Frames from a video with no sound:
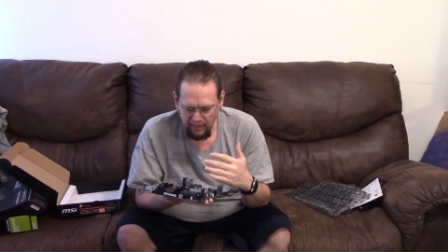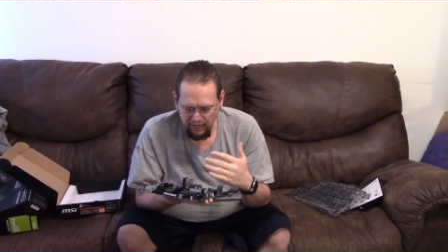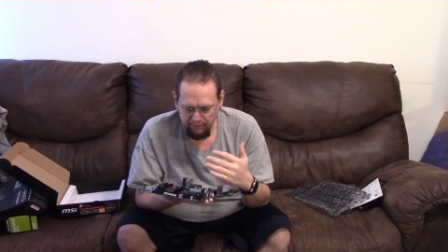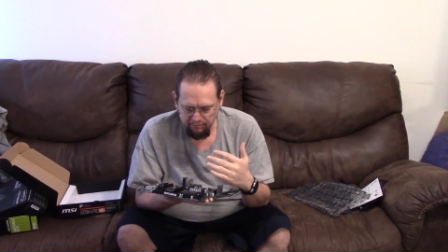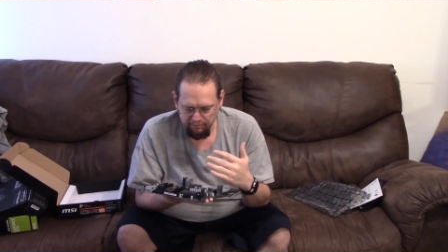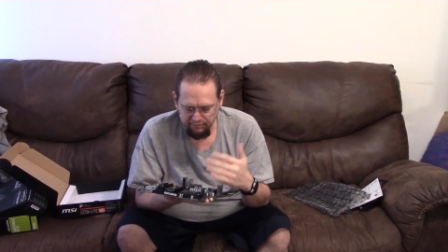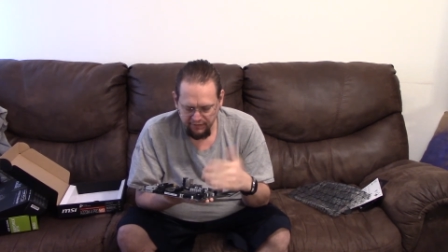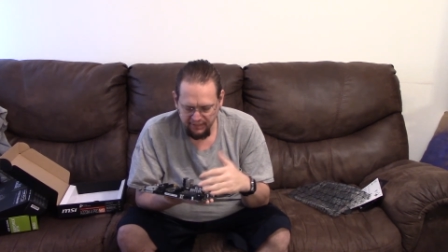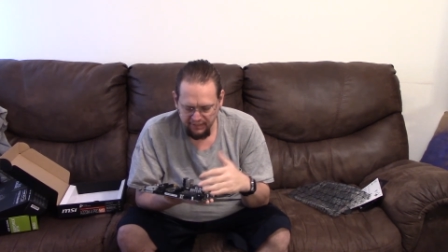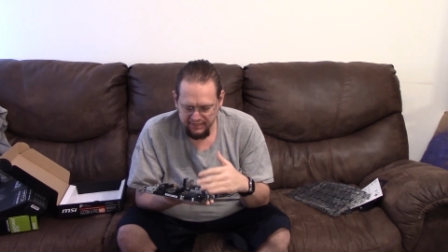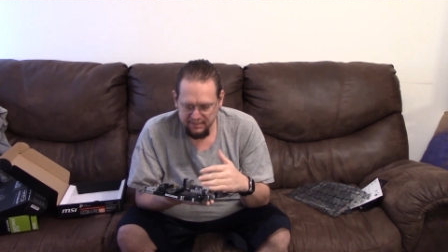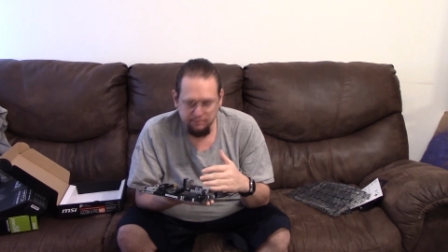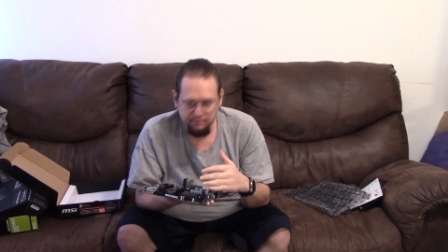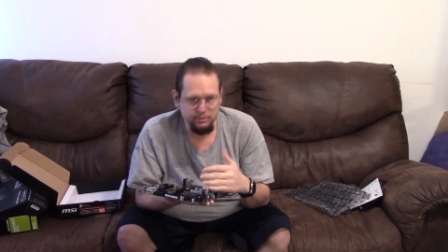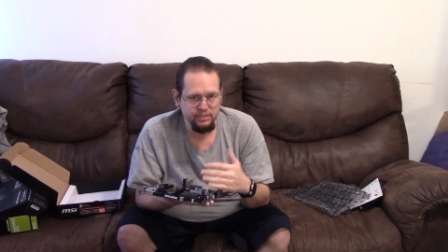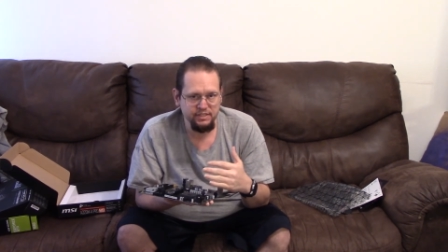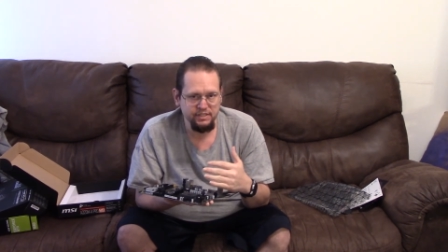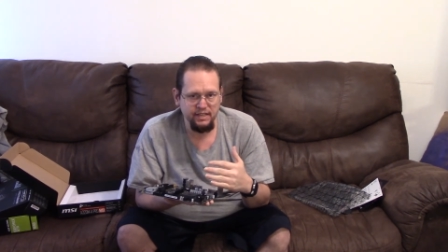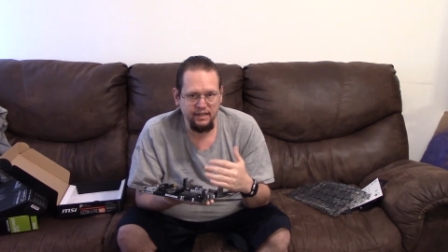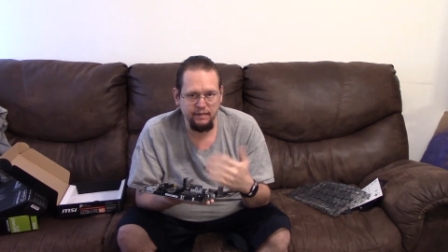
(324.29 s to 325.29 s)
Very
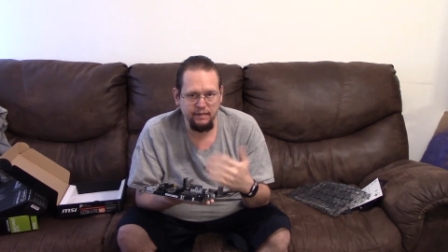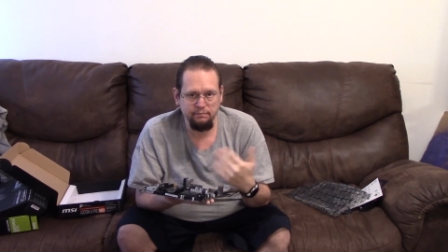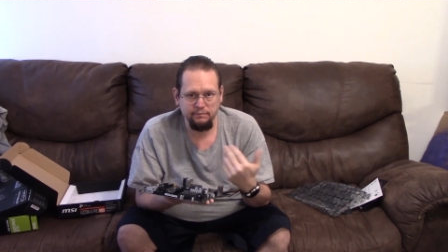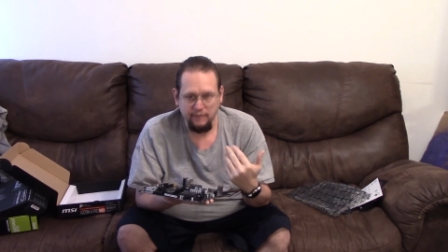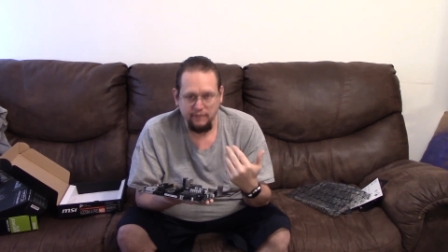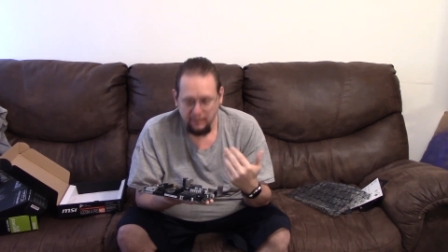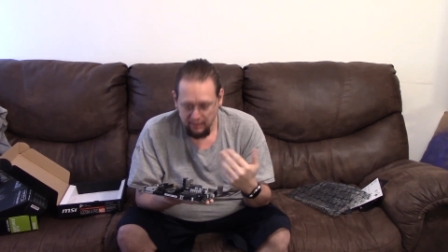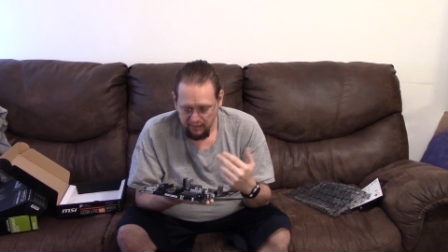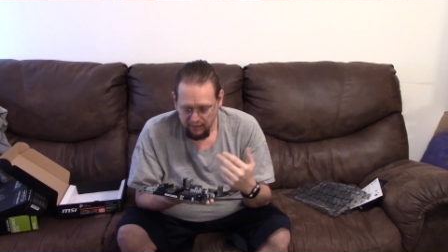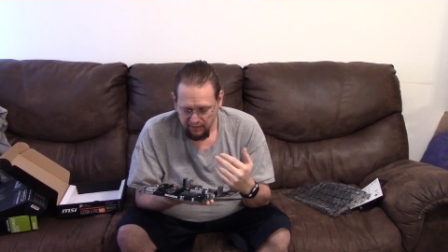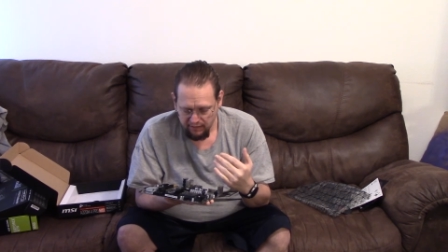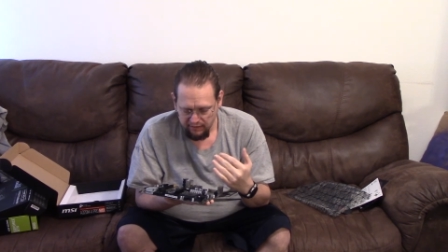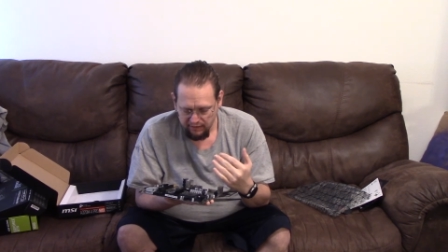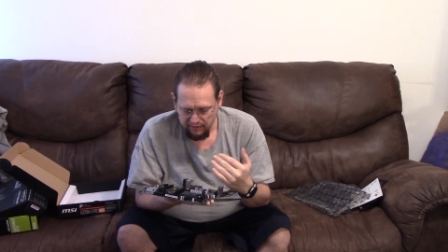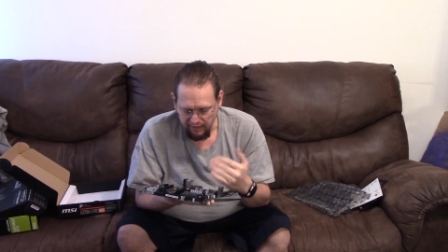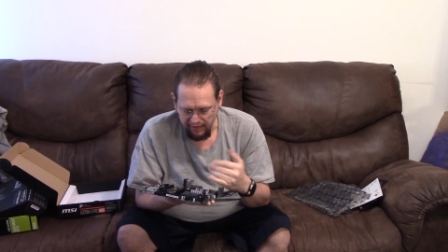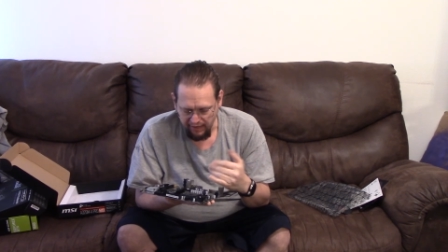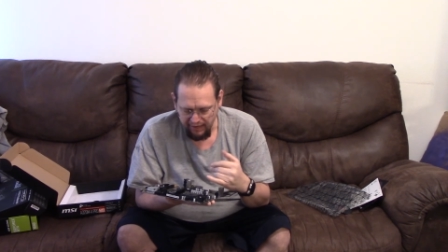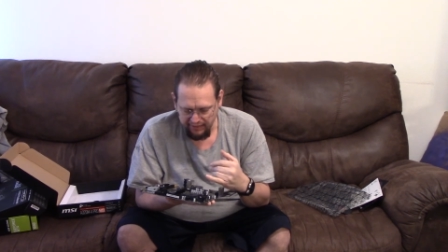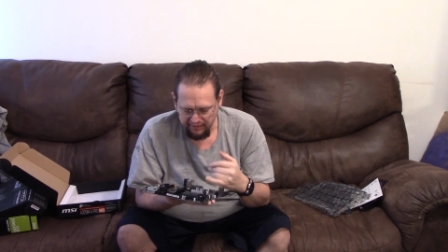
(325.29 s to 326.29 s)
similar setup.
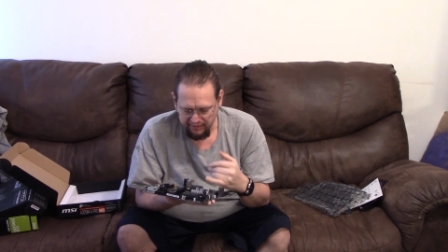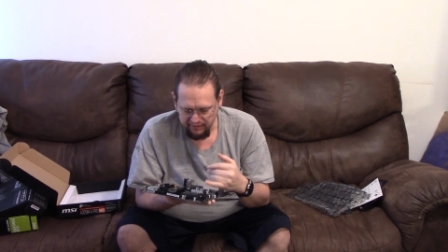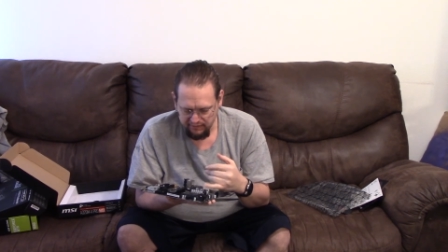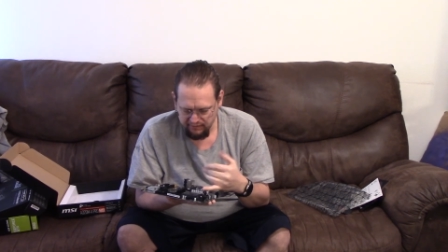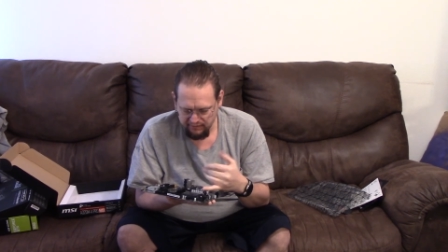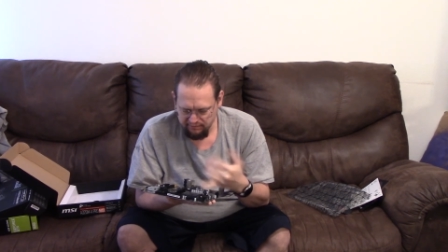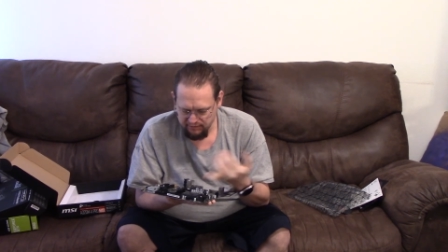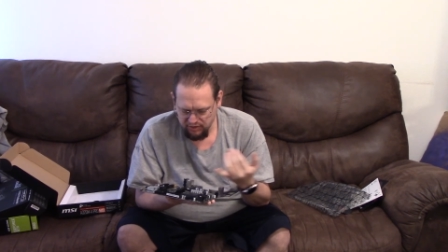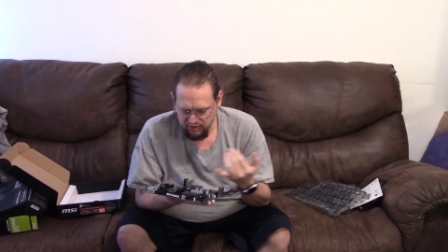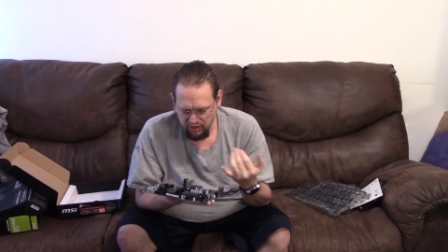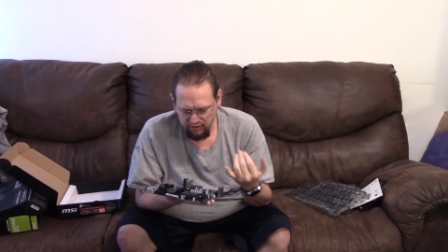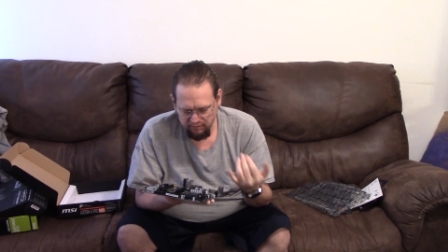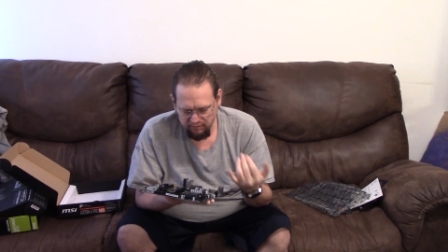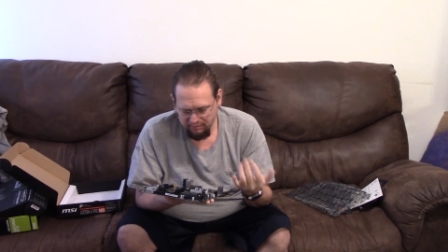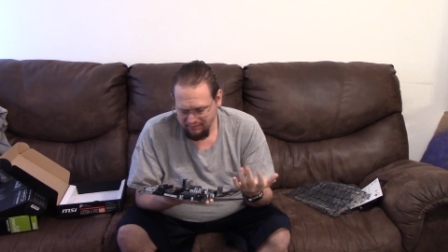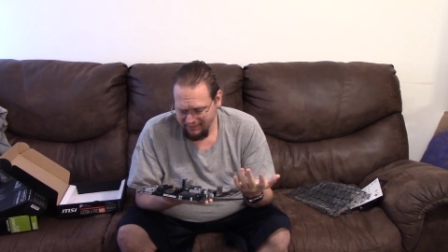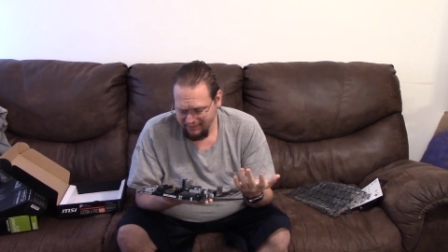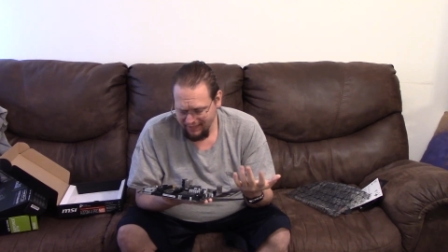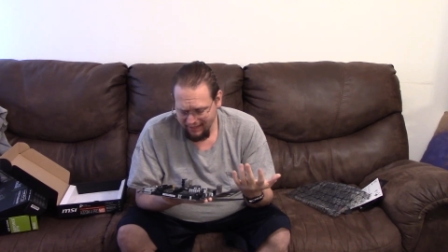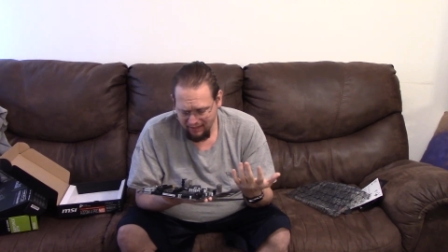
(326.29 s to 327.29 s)
And so
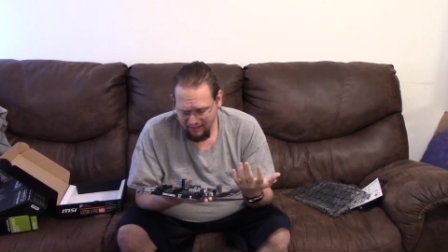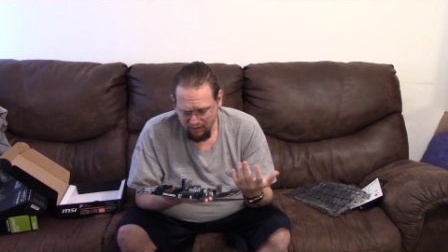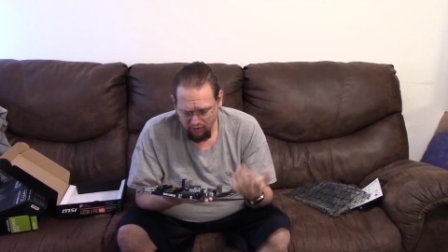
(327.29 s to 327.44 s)
yeah,